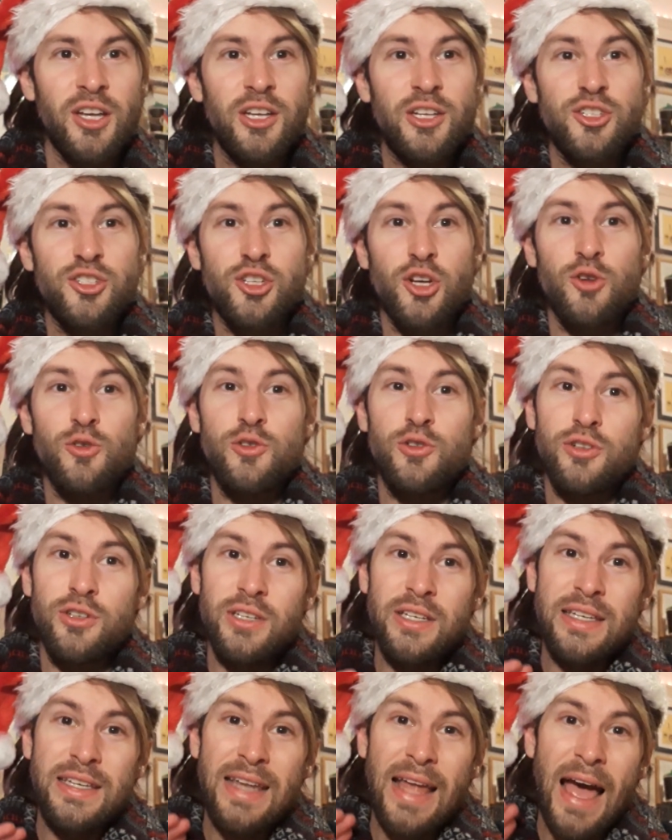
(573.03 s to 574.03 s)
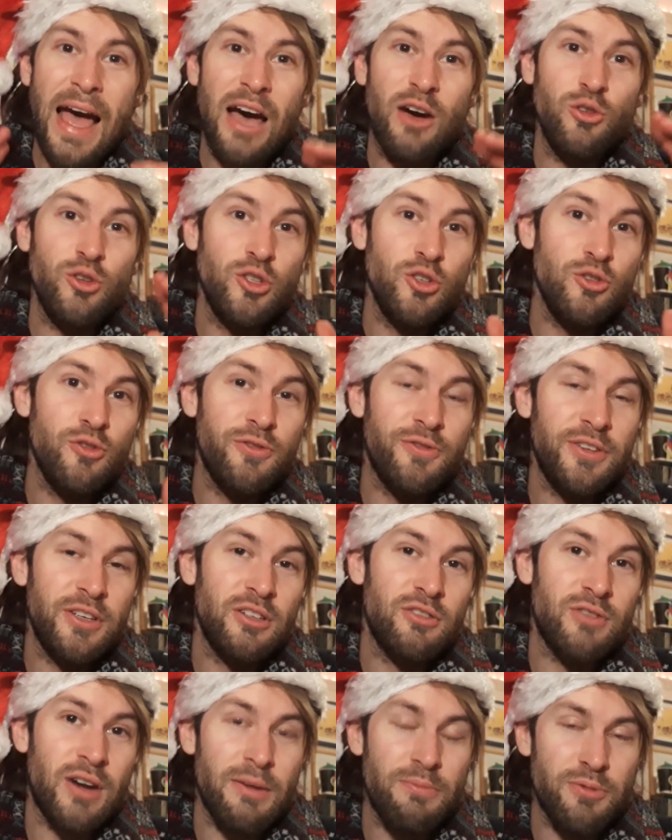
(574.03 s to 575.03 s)
so now you
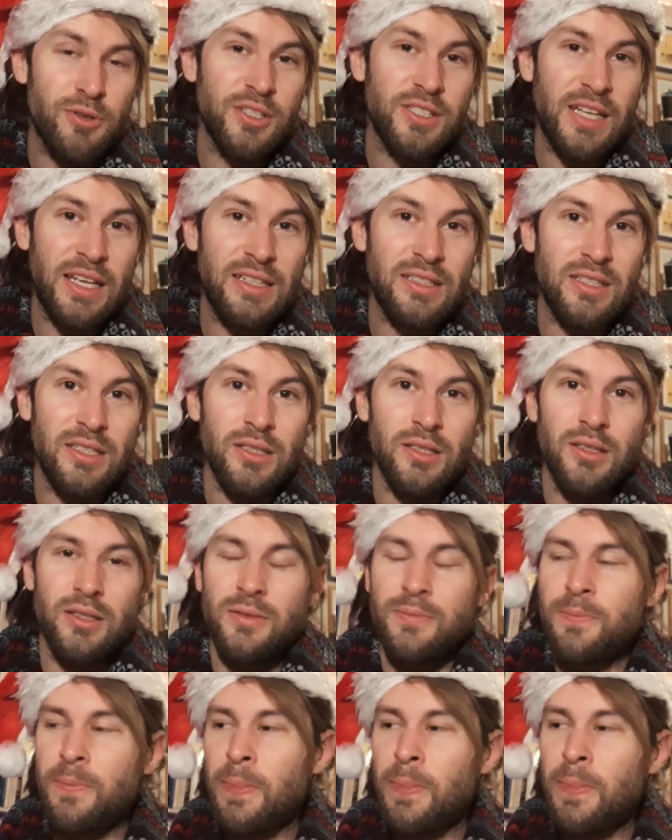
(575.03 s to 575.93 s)
feel represented.